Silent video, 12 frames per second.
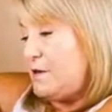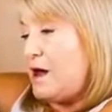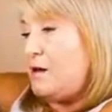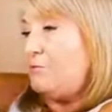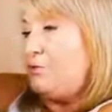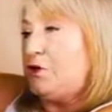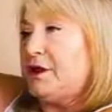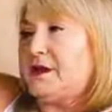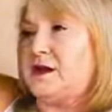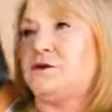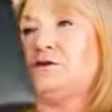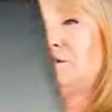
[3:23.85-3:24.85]
I'm pulling
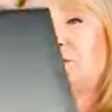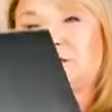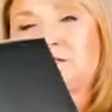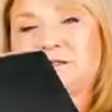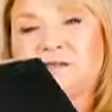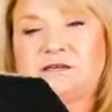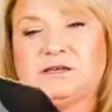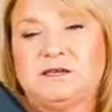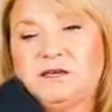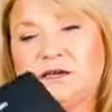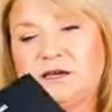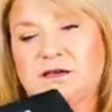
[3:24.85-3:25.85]
out
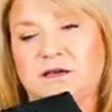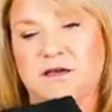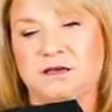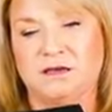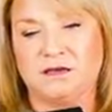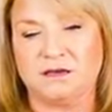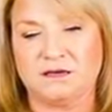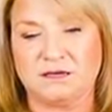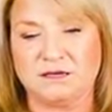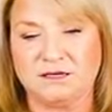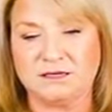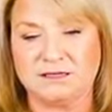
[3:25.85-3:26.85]

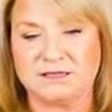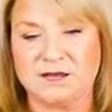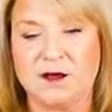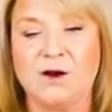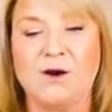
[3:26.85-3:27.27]
is,